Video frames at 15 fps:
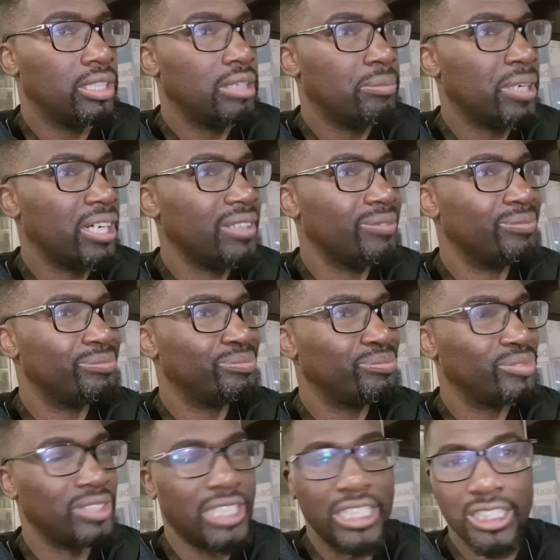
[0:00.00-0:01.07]
But
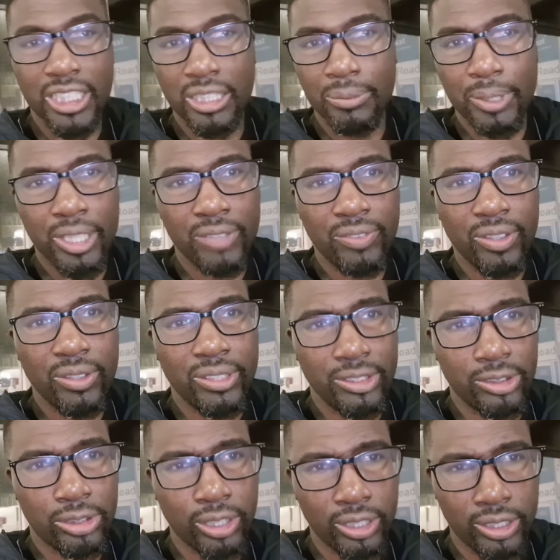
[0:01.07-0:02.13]
it's going to be a very
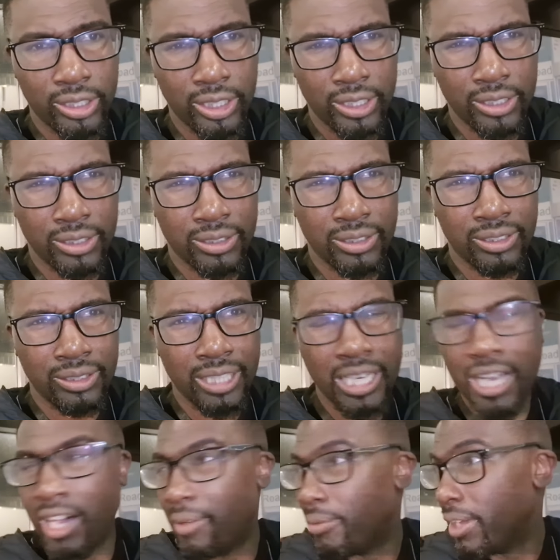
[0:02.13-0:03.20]
interesting
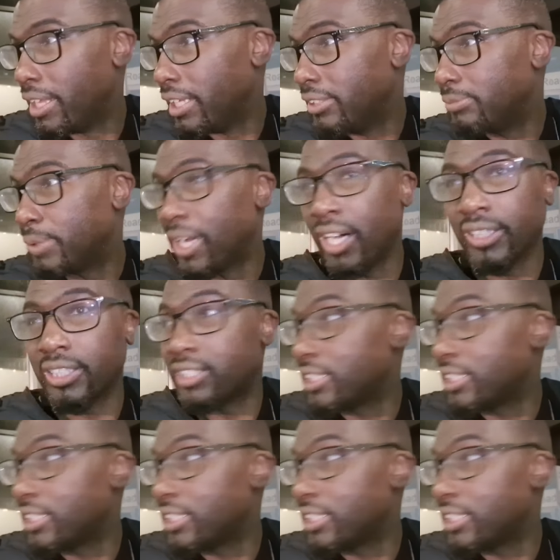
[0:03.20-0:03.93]
end part of the